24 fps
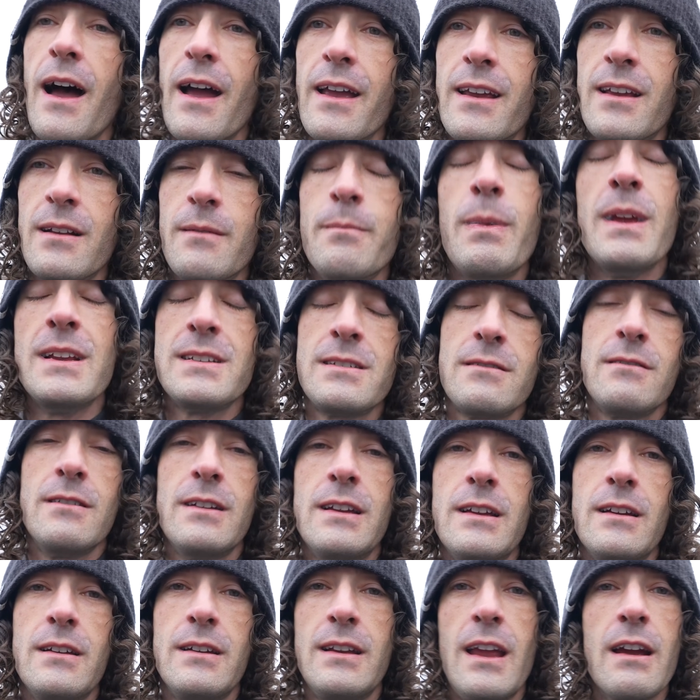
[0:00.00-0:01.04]
I can
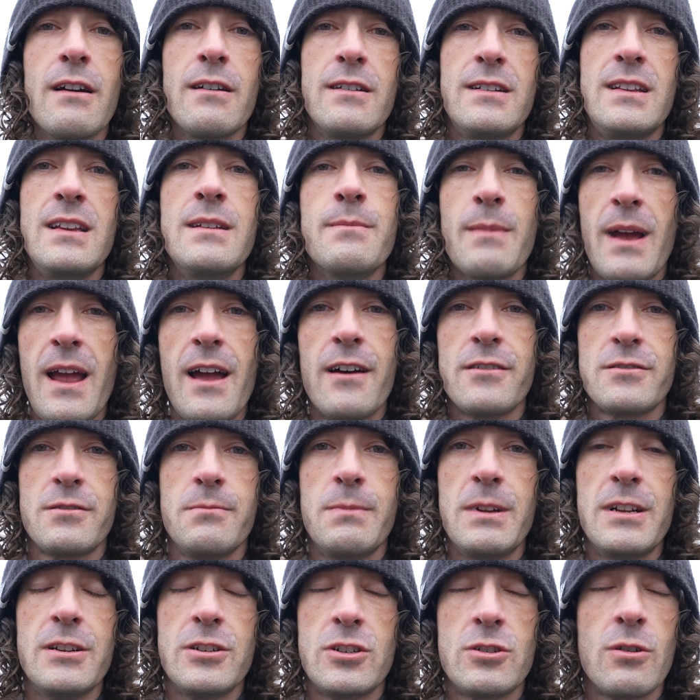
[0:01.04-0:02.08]
basically guarantee my house would
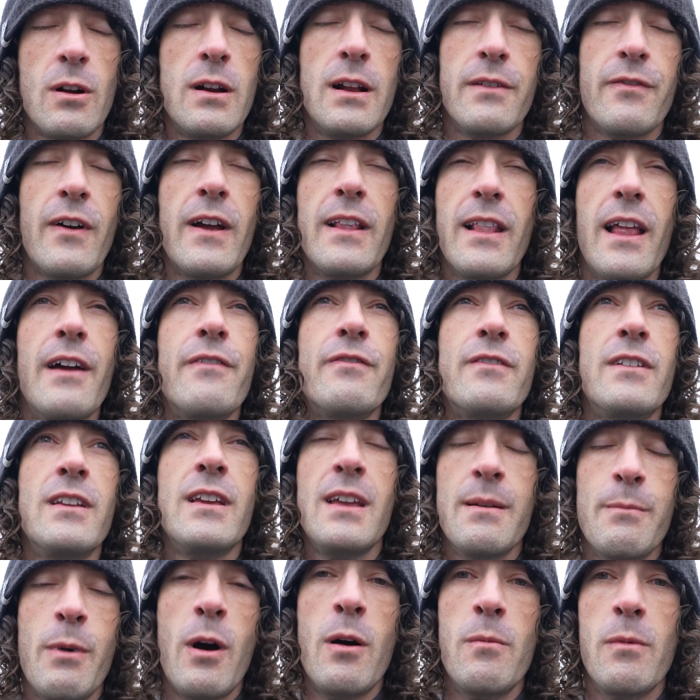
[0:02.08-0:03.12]
be destroyed if I left
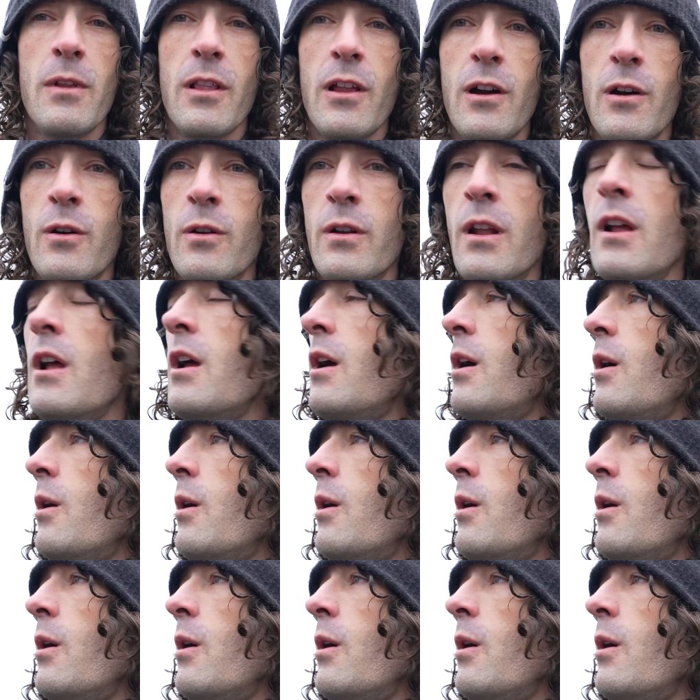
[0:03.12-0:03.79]
him home alone